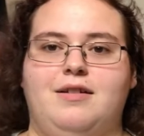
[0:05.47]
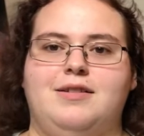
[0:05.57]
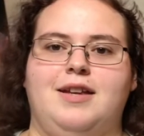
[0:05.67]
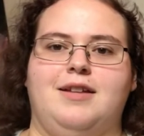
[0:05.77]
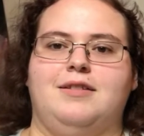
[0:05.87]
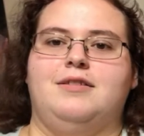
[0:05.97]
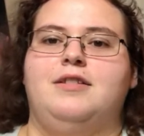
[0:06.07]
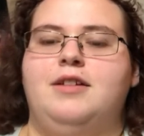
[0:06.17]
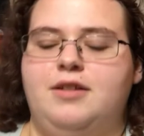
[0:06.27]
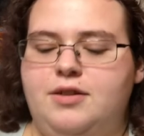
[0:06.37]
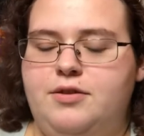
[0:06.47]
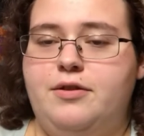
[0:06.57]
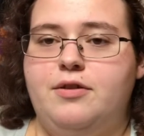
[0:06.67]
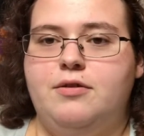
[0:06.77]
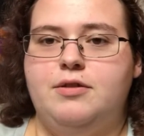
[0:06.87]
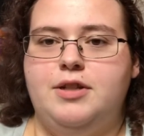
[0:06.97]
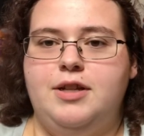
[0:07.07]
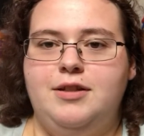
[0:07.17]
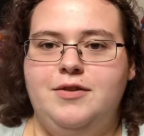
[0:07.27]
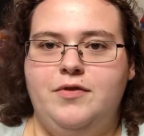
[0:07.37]
y'all, it's Caitlin. So
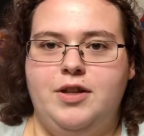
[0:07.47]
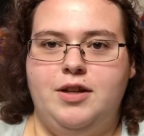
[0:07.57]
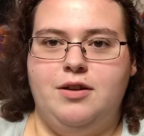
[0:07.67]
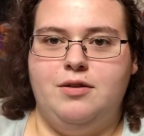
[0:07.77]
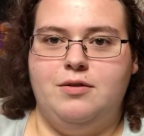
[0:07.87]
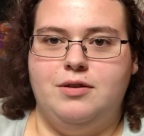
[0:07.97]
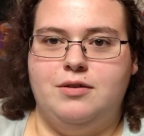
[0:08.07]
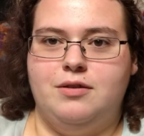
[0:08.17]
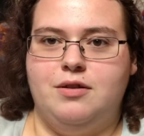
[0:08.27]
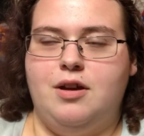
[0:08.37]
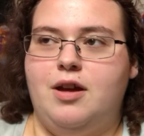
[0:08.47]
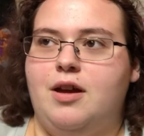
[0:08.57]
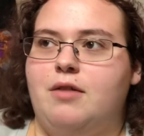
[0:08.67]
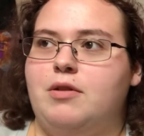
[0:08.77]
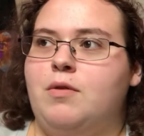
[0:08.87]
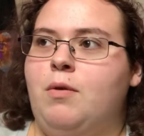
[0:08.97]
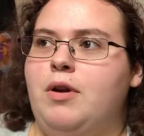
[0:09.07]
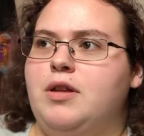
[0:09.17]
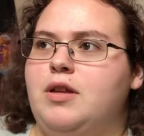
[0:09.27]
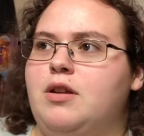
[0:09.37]
today's video is
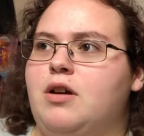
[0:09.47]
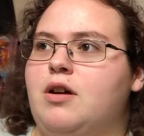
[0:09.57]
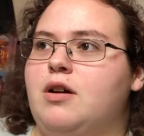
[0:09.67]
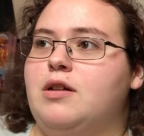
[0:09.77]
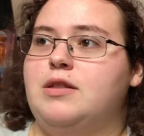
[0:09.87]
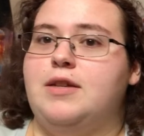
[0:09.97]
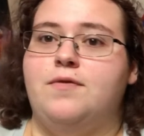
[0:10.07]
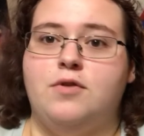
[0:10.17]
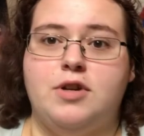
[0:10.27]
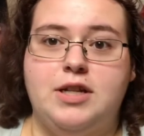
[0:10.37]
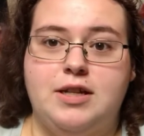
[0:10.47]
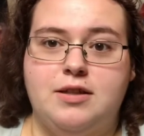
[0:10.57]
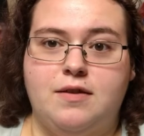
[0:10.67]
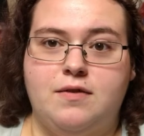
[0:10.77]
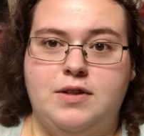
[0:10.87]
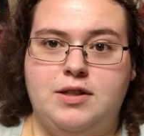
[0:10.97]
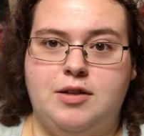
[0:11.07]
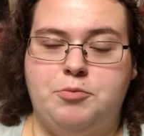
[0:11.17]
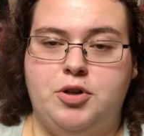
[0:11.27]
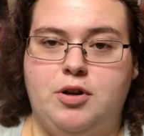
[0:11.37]
recorded on the 14th of
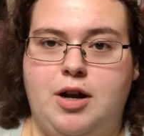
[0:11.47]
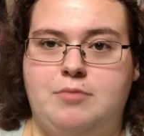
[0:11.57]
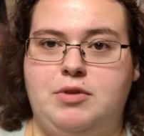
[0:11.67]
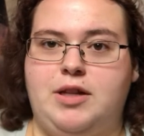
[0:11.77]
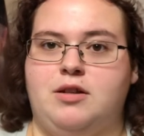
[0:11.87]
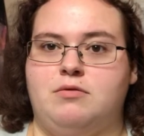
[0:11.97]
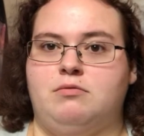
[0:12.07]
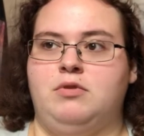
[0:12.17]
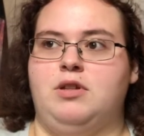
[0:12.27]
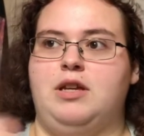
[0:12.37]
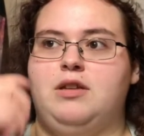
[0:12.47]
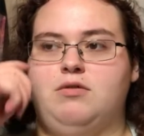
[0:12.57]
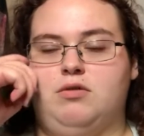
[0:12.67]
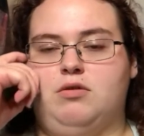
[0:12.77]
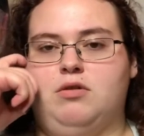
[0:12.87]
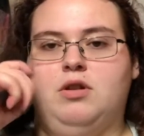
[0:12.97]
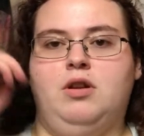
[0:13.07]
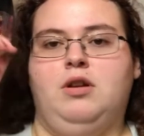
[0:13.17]
December. I'm planning on either